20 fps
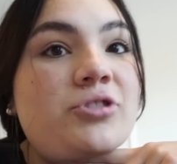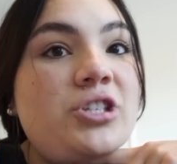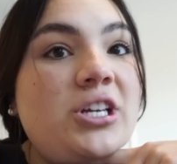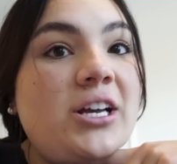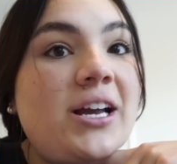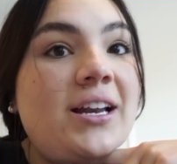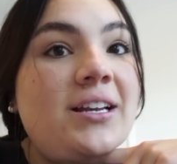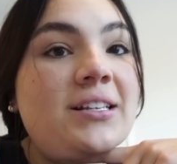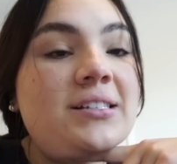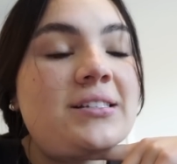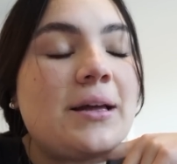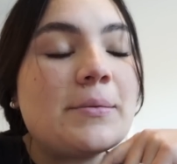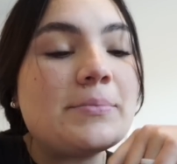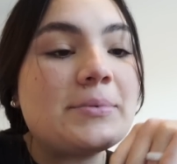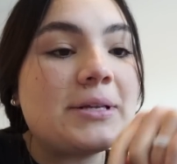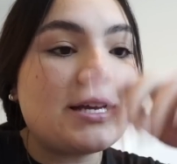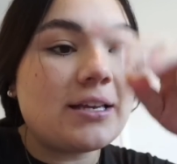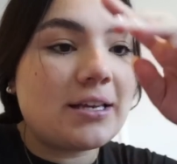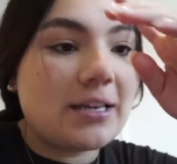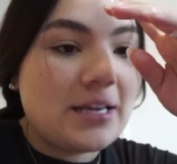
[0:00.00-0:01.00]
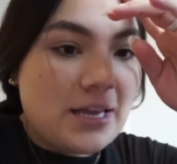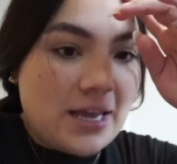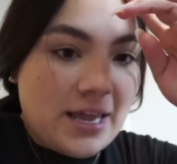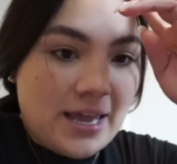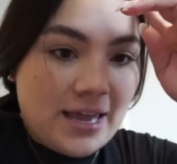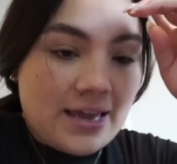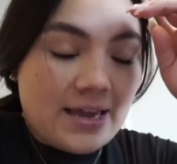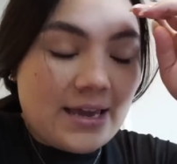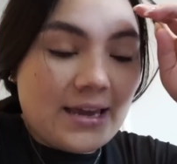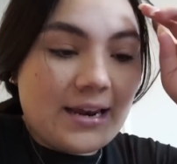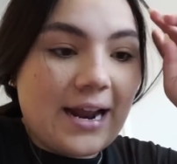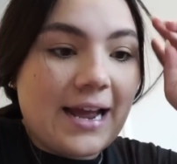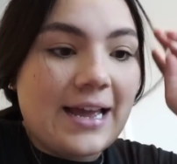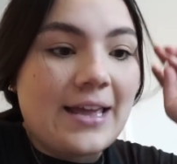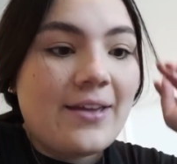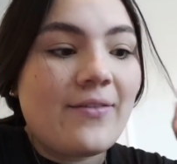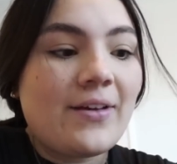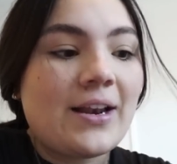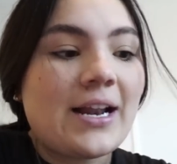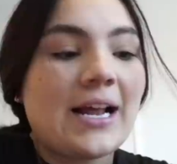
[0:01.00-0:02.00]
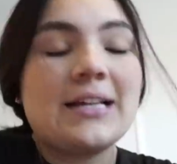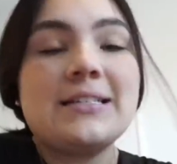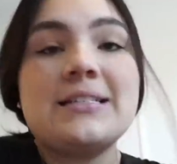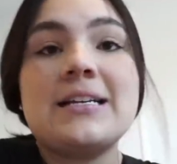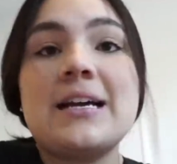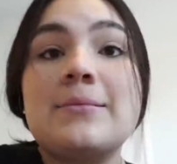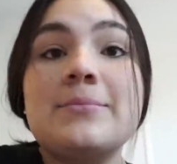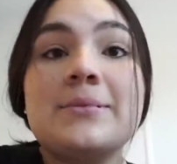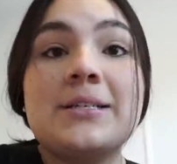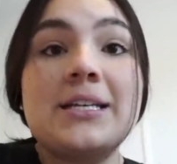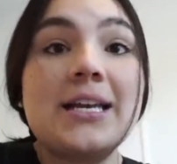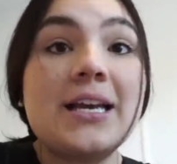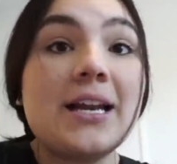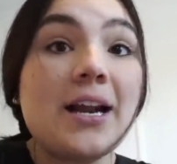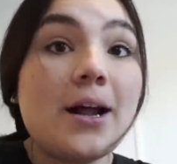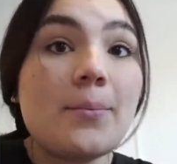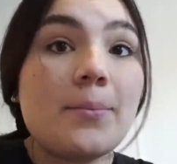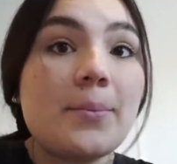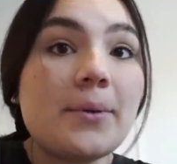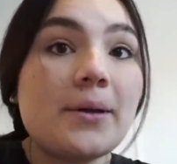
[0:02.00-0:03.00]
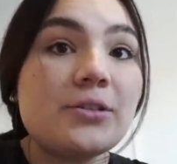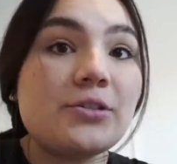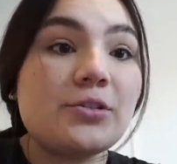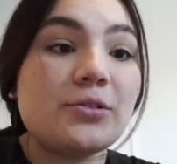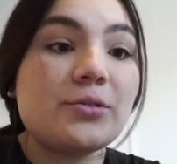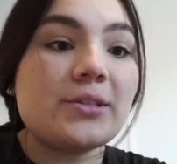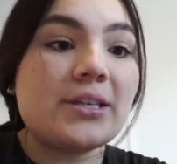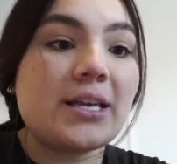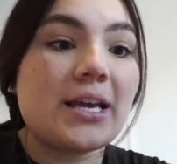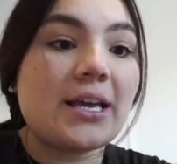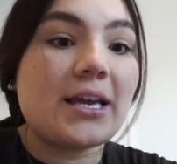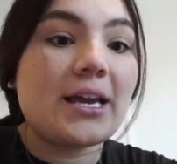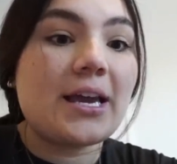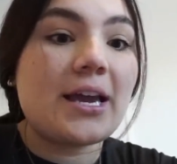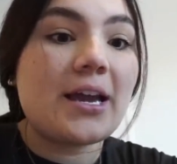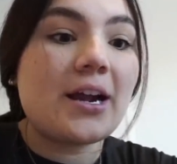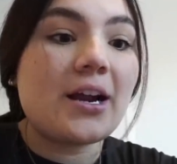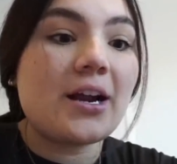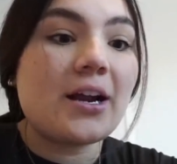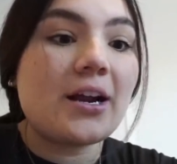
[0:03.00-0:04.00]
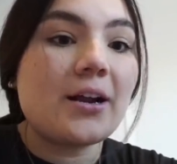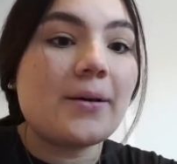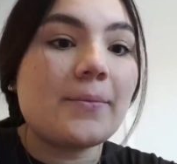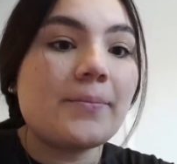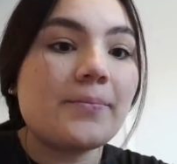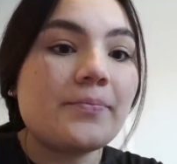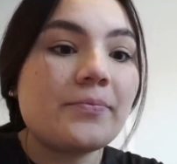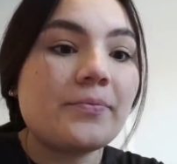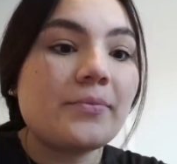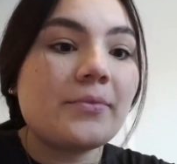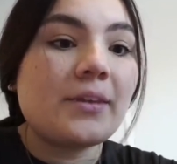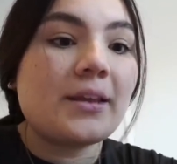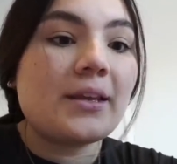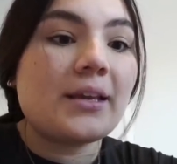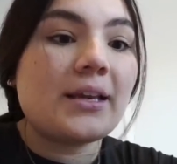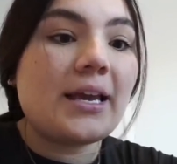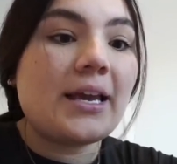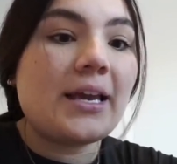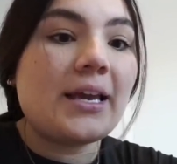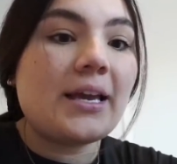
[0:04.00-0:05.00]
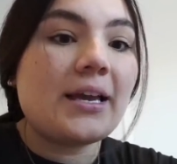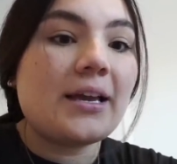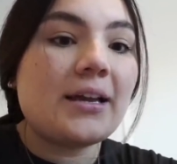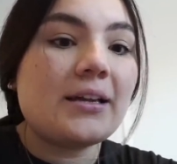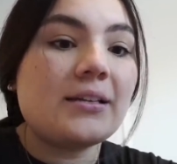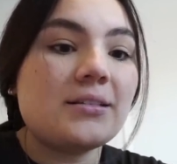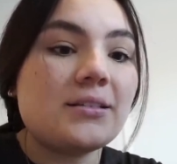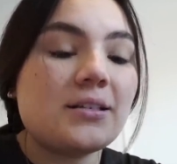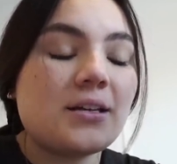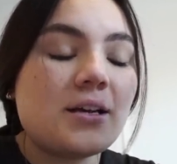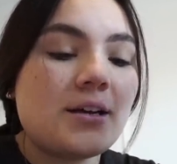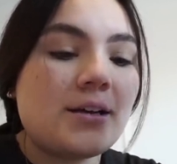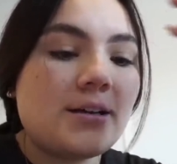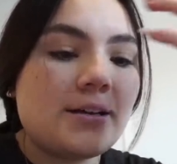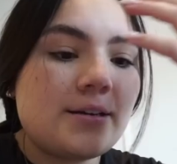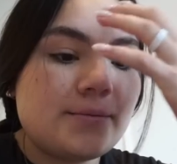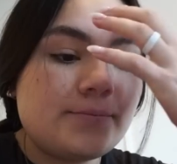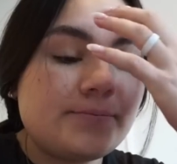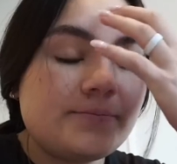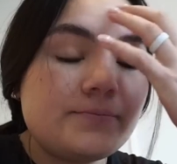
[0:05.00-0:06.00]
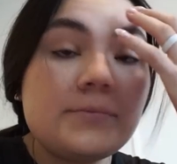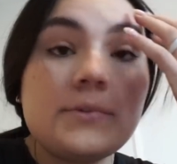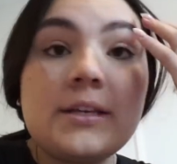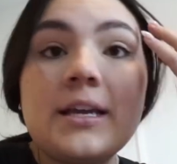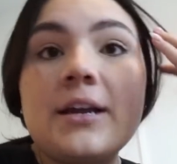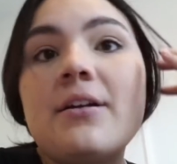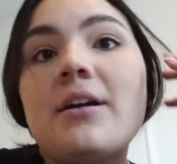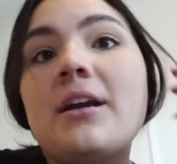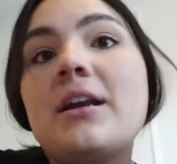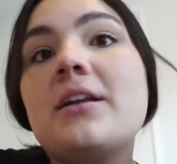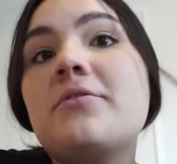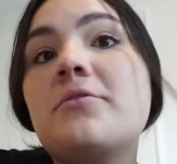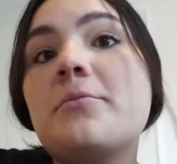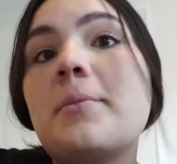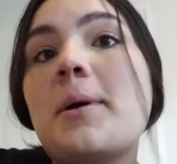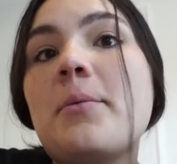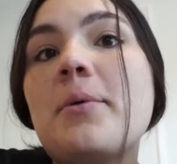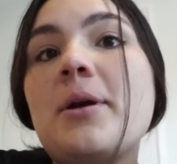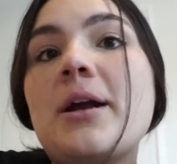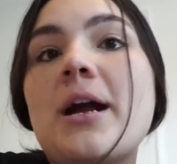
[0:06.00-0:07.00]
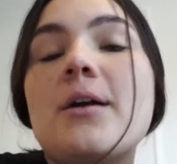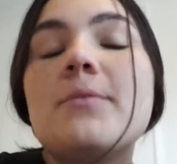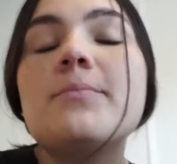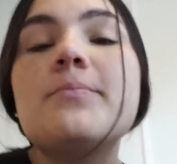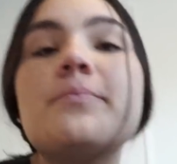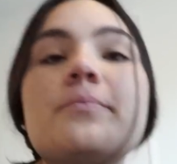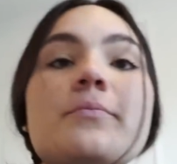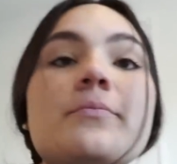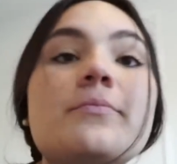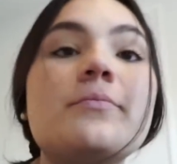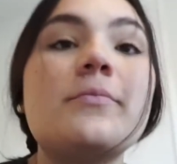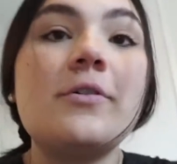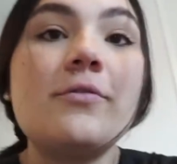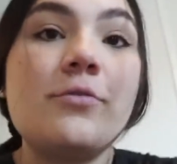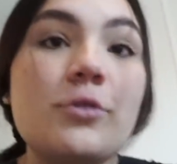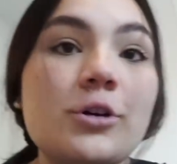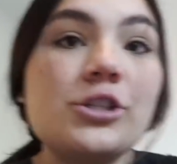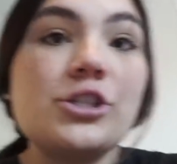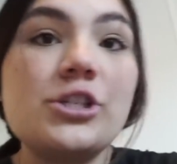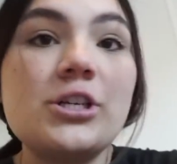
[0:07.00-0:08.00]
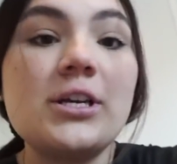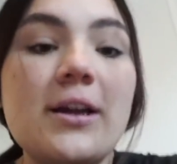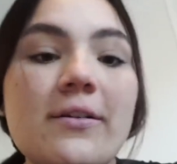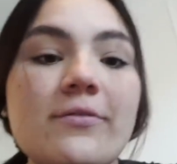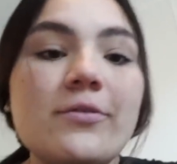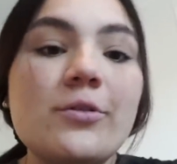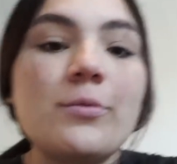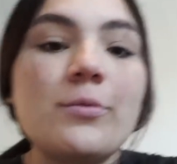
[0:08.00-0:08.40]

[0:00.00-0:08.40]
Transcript: She kind of slept in and I even had time to get up, do skincare, and um, get ready for my workout before she ever